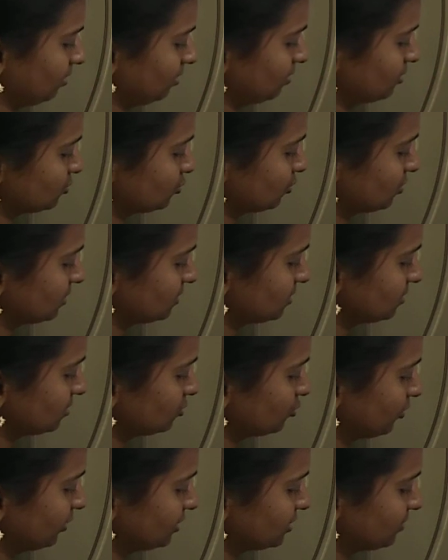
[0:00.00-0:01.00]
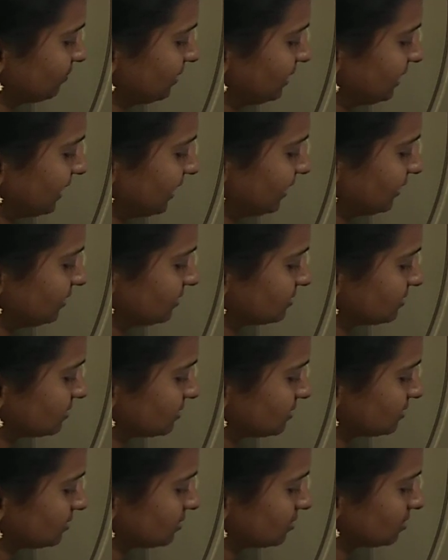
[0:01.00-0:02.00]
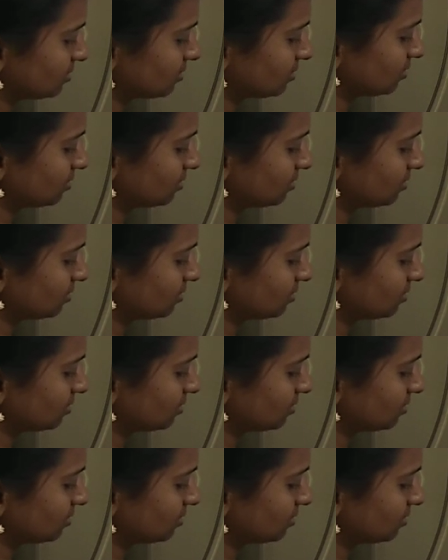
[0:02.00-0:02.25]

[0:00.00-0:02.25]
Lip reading: So this is going to be X